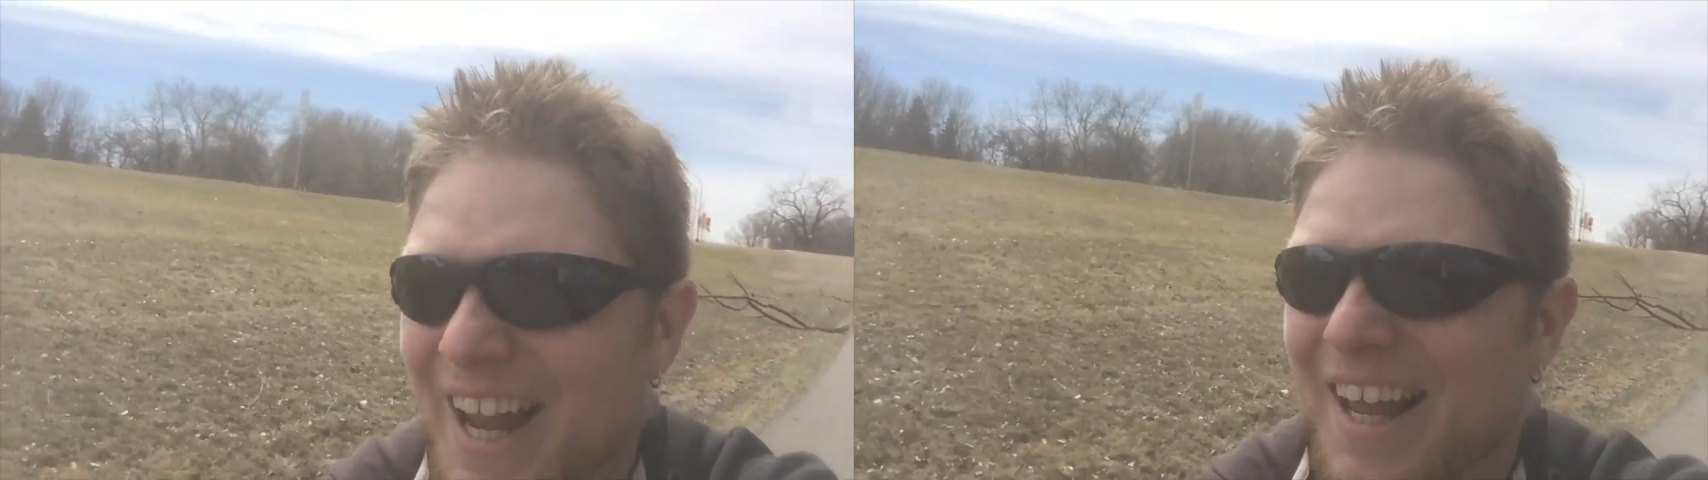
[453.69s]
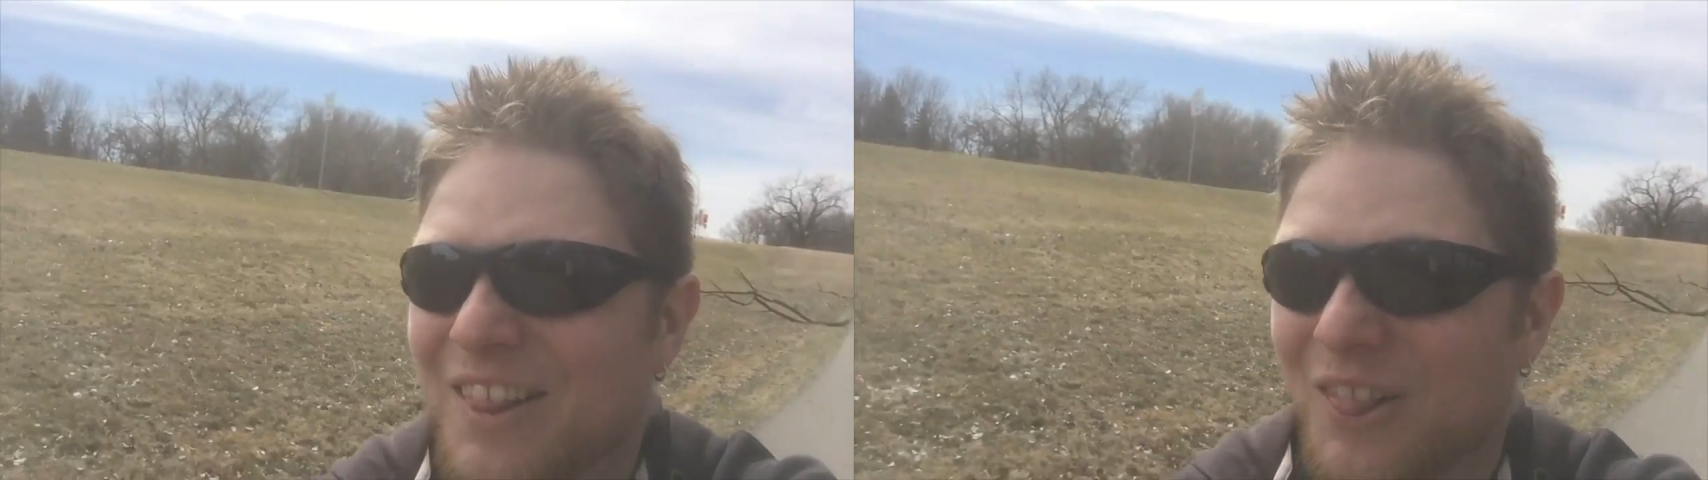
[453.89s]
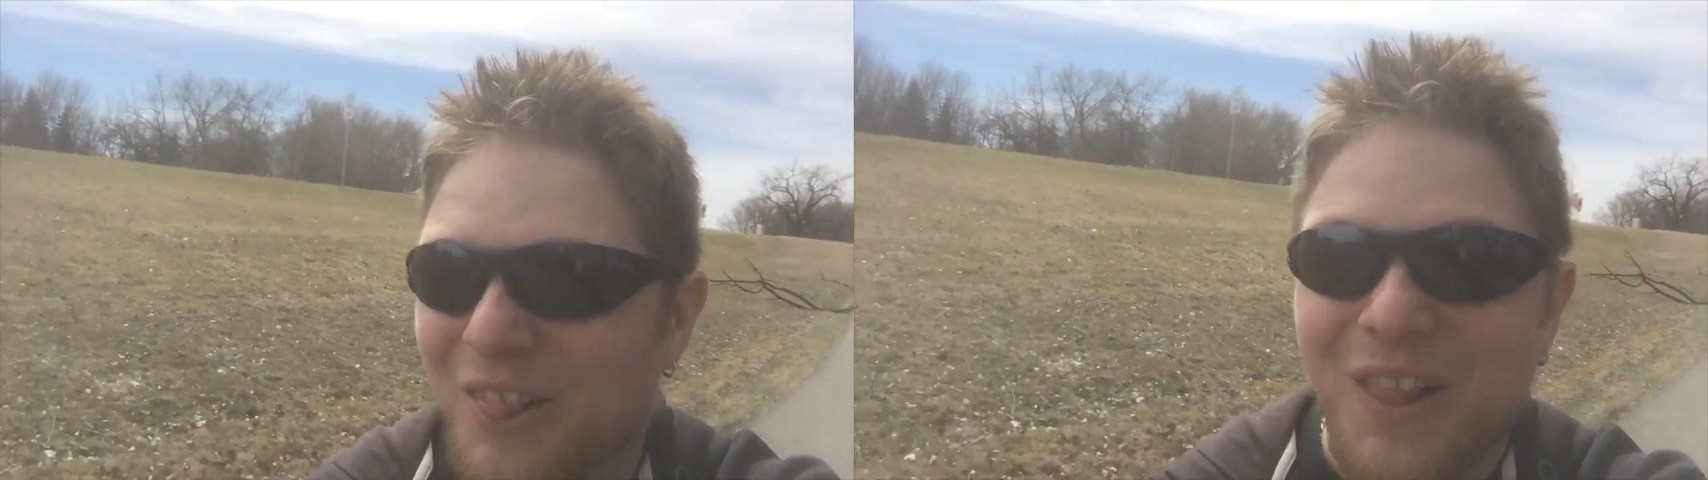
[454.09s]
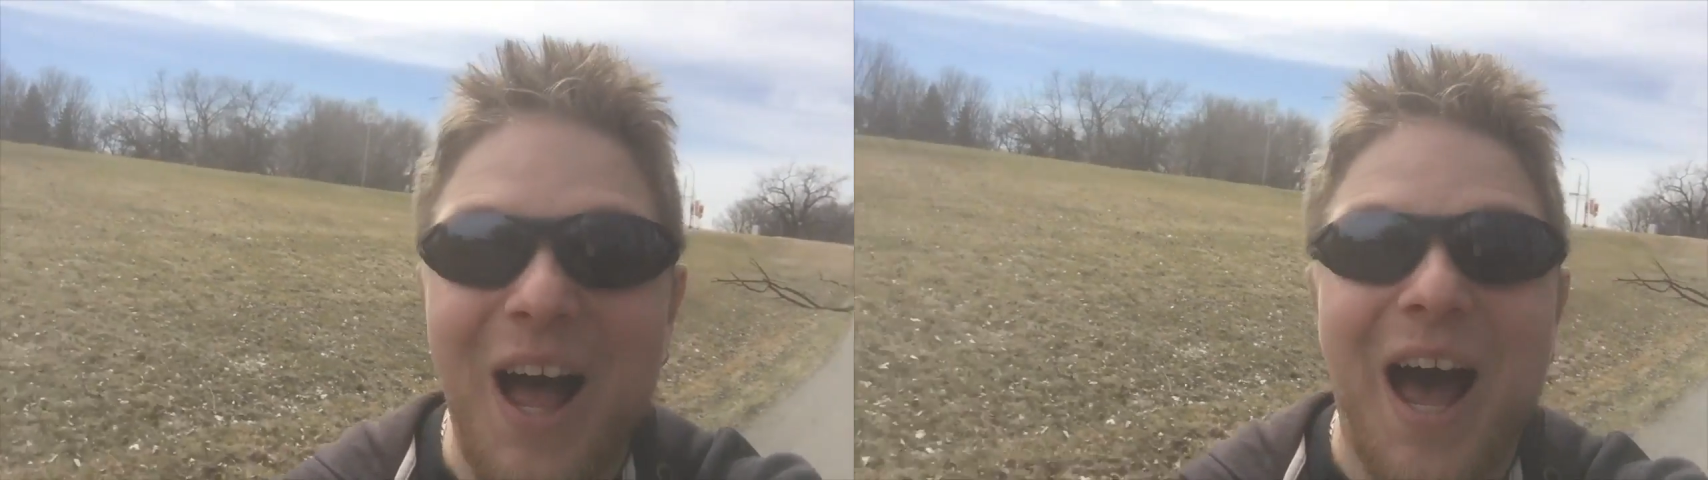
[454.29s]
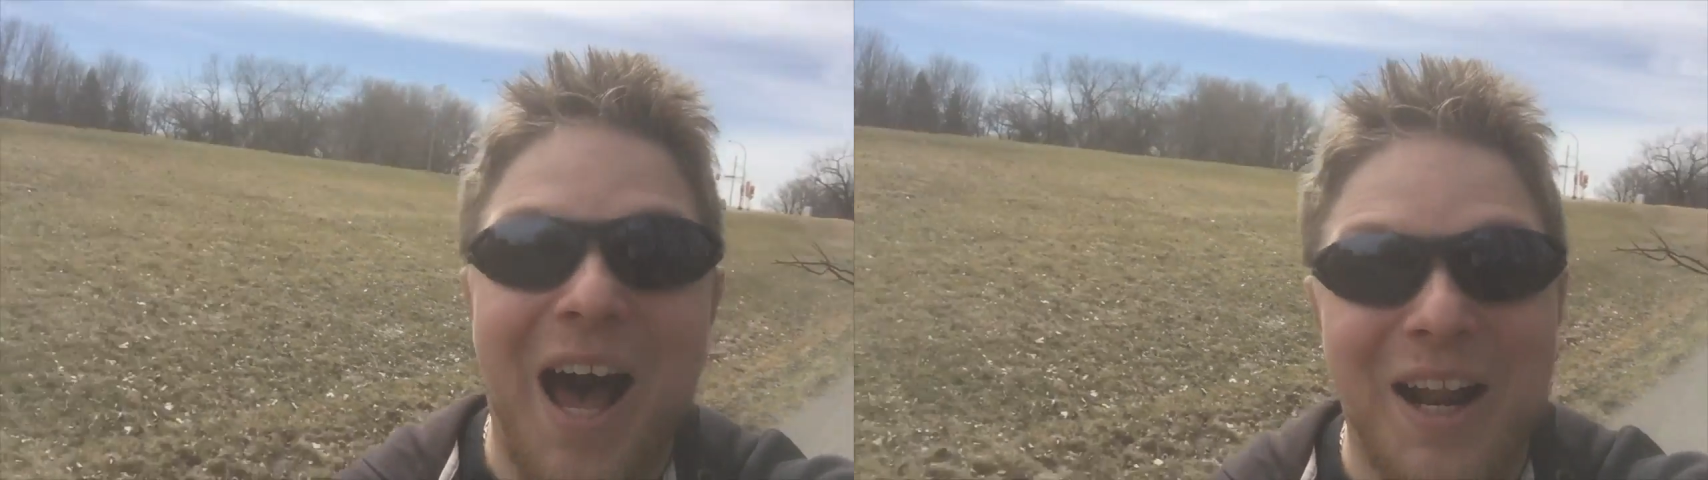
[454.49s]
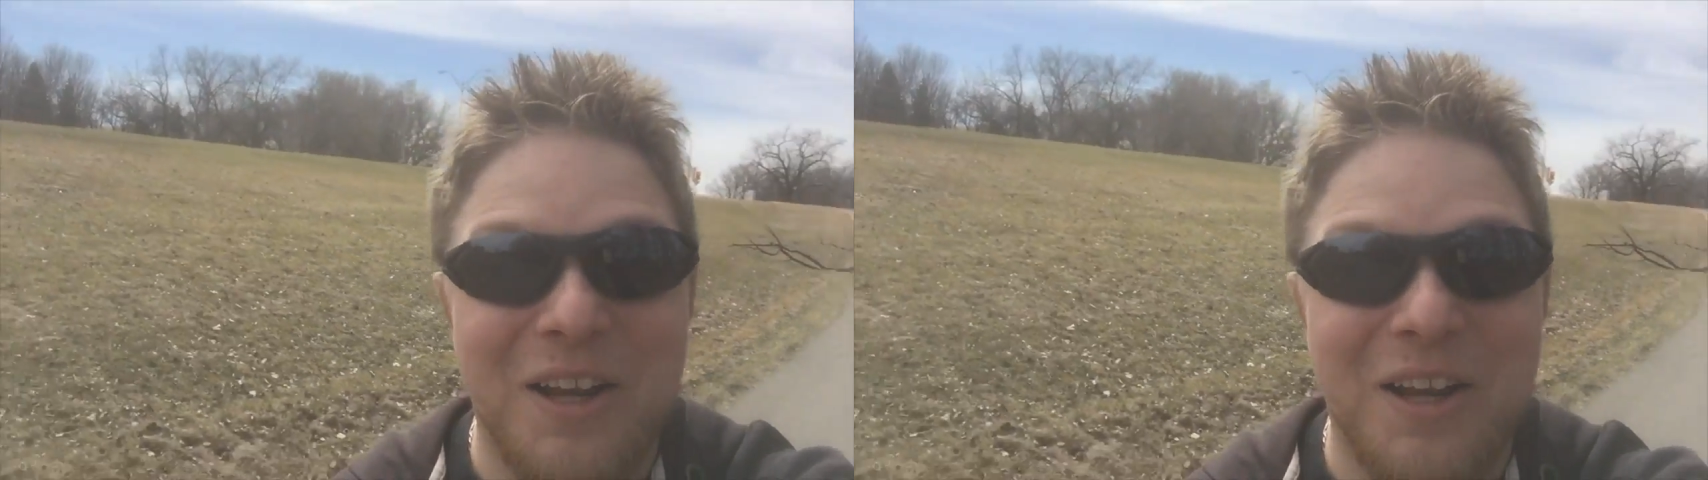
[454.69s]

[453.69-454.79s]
a lot